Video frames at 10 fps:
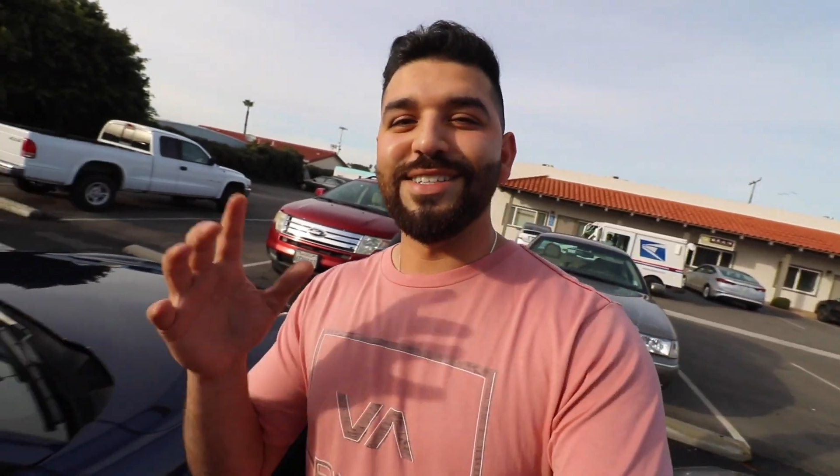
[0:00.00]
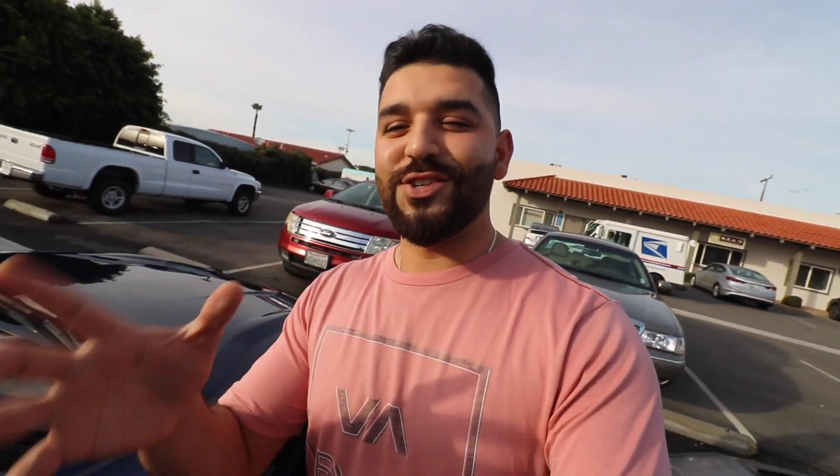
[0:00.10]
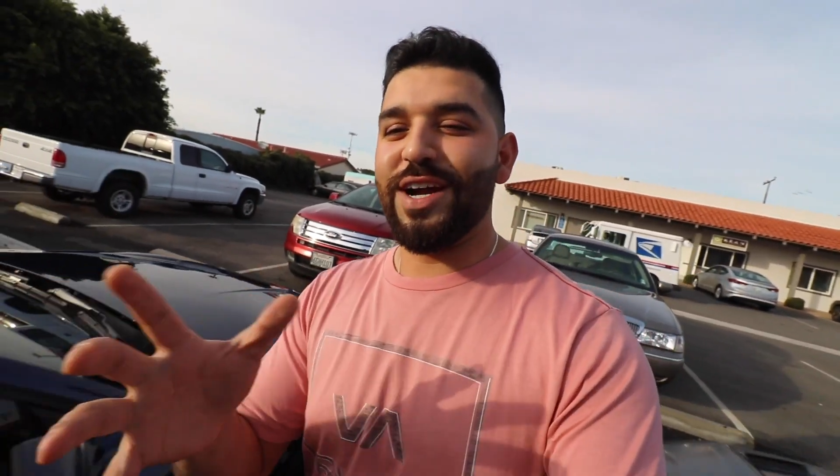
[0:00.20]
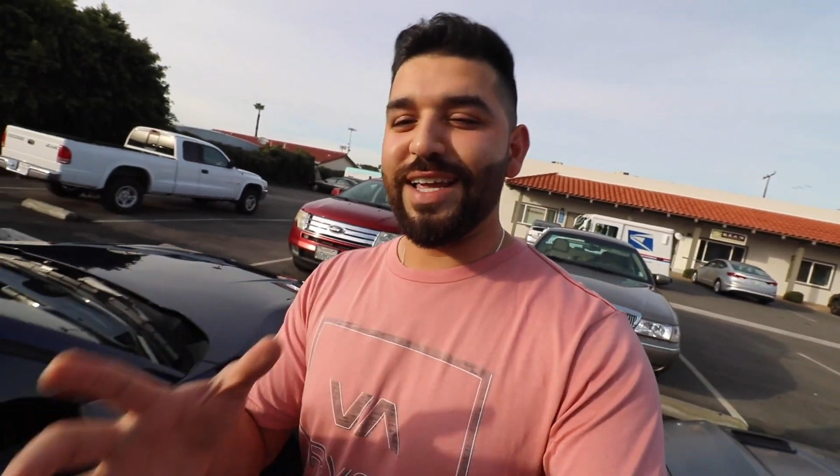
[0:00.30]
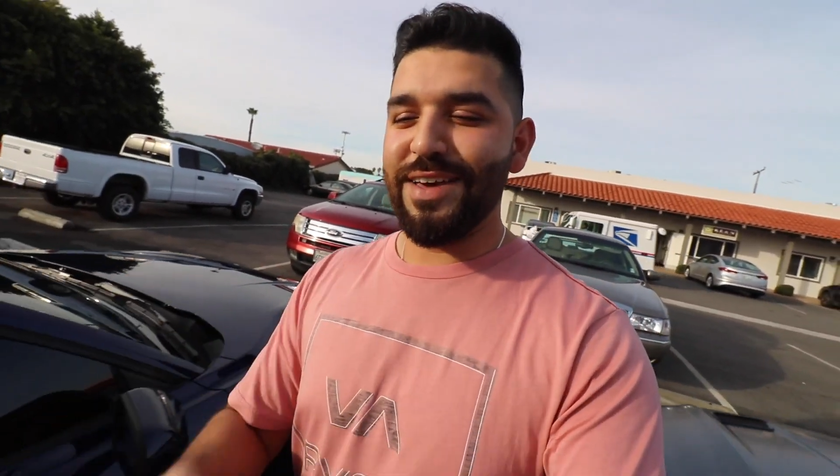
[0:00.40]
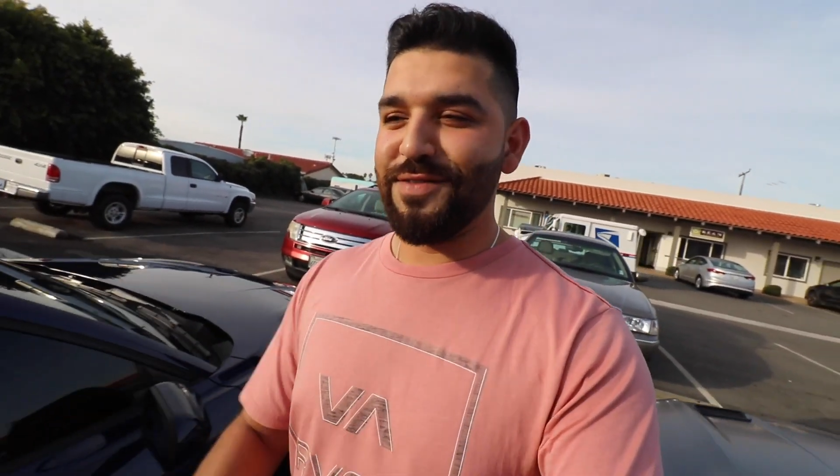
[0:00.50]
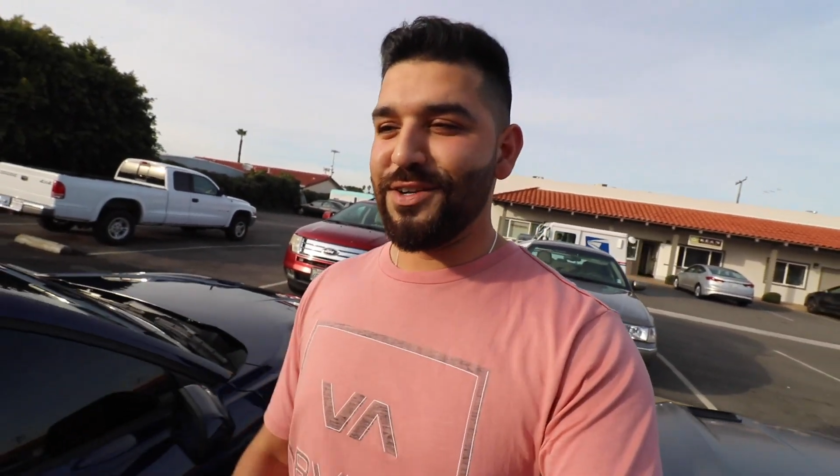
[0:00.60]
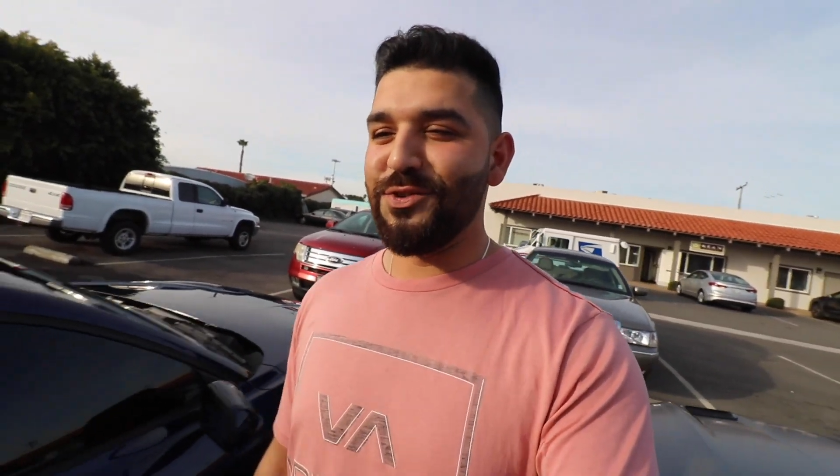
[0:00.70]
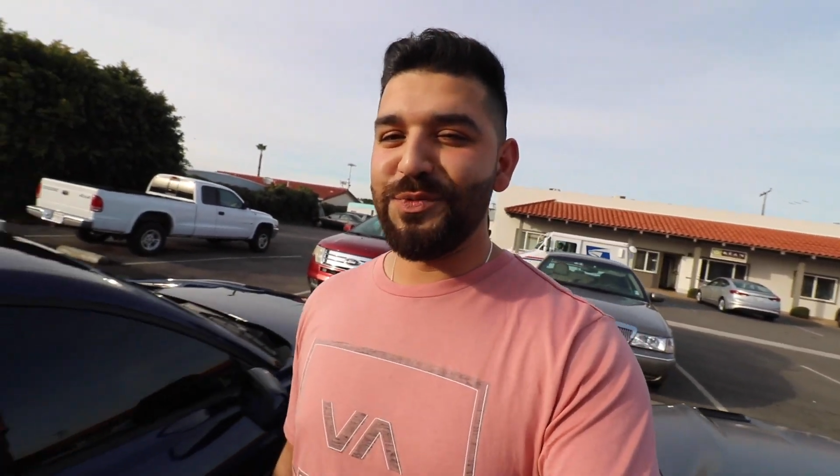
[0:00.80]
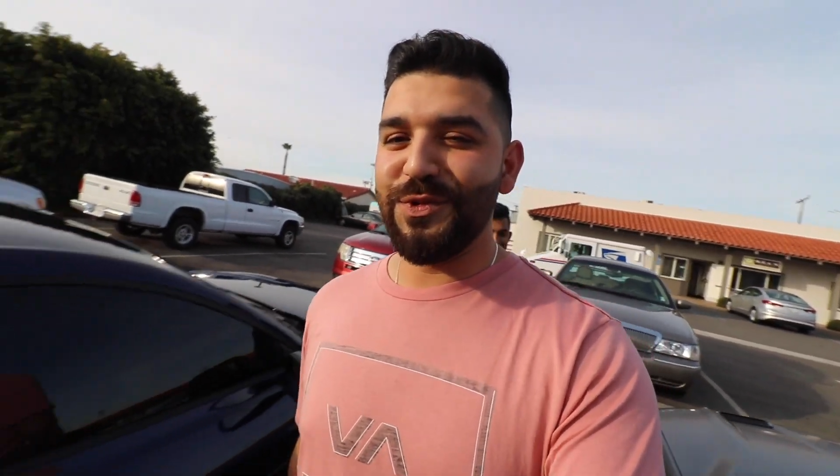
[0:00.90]
trying to get me
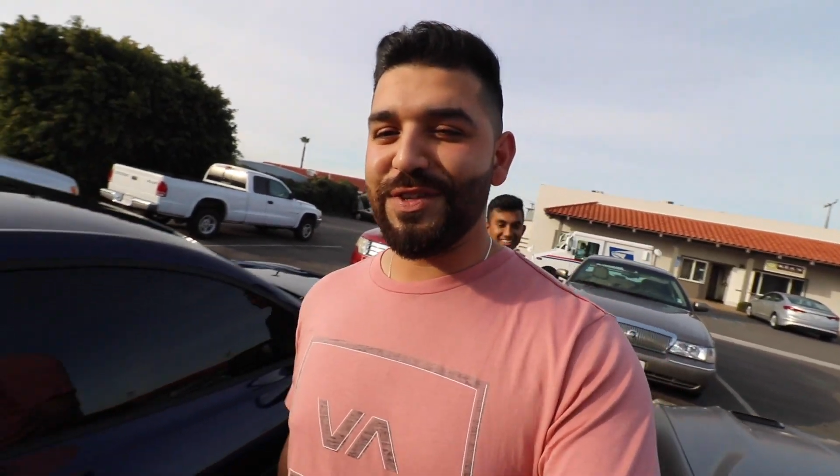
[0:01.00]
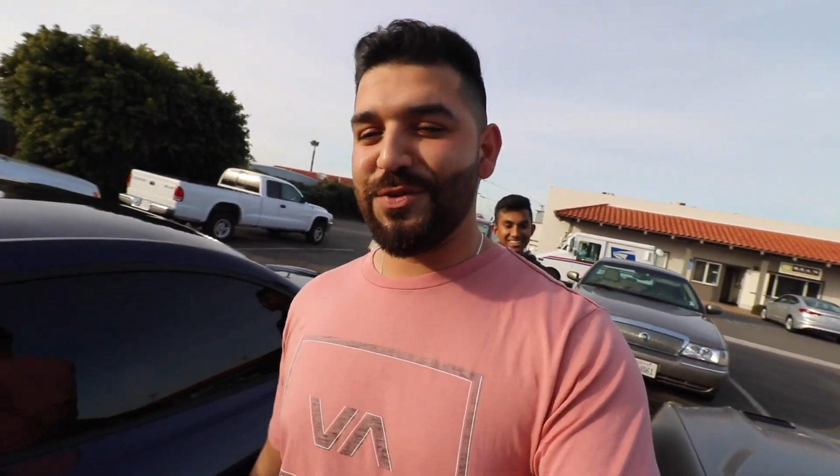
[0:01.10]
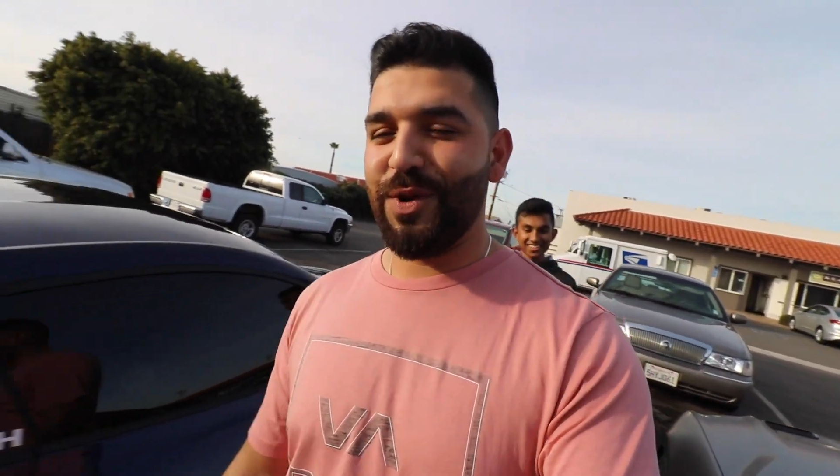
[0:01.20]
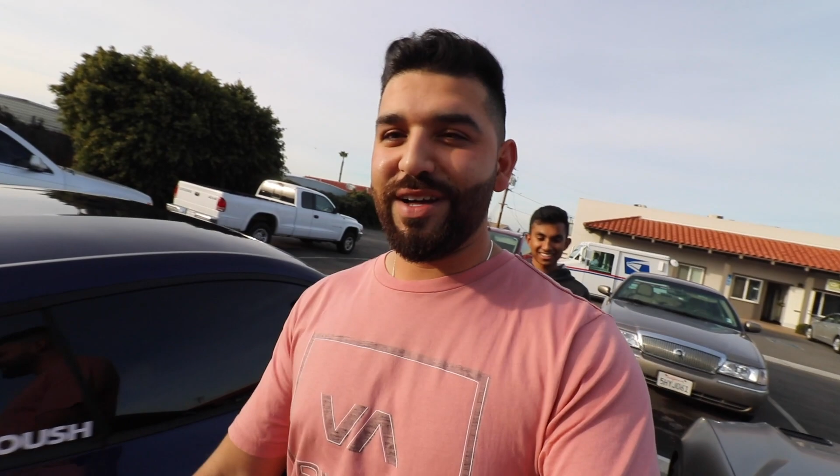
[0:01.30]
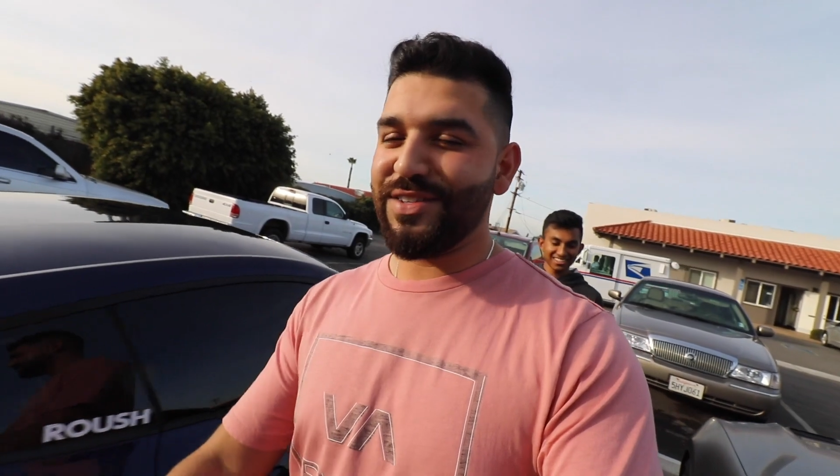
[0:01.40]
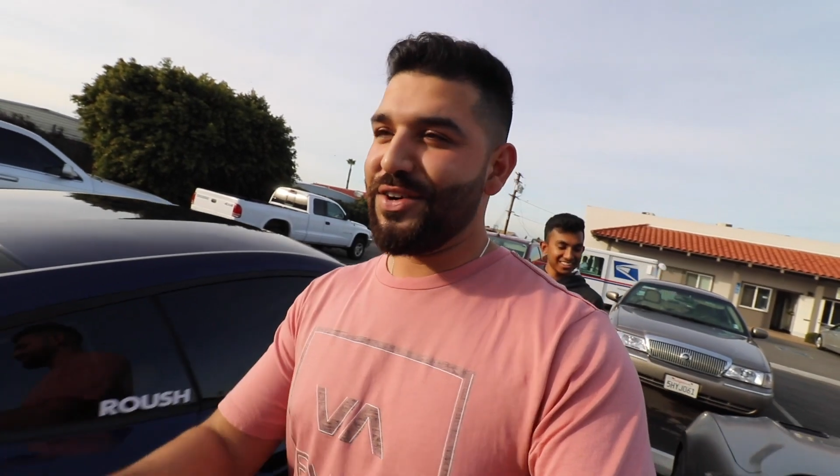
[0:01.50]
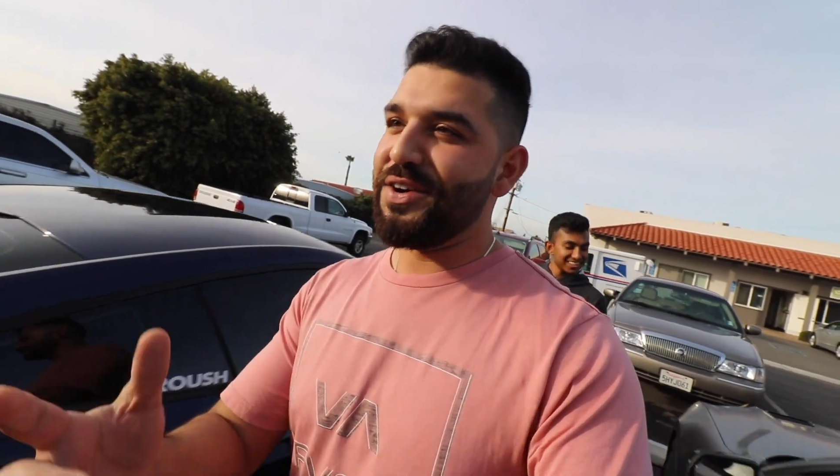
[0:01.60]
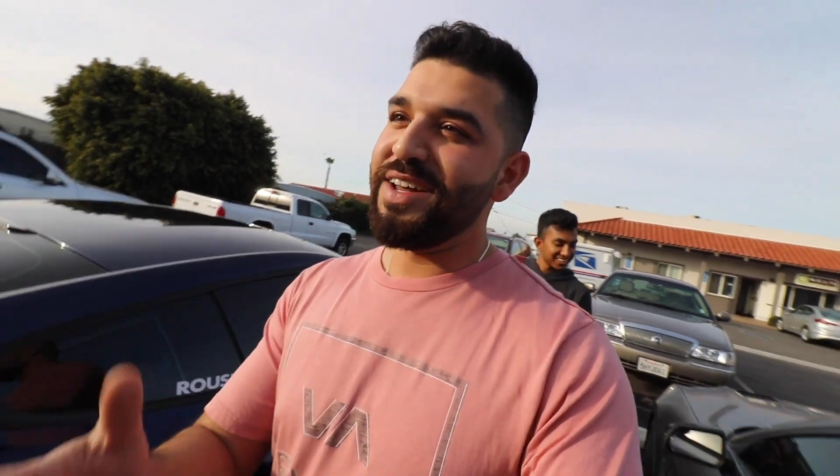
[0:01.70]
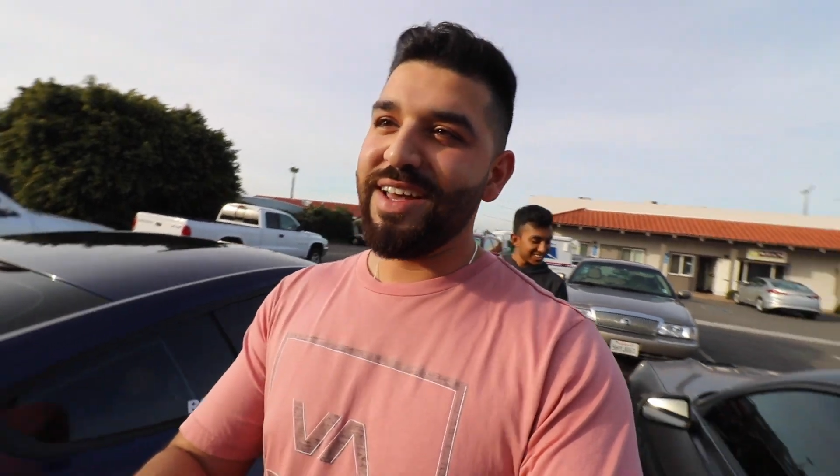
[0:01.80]
to do Boost as well, so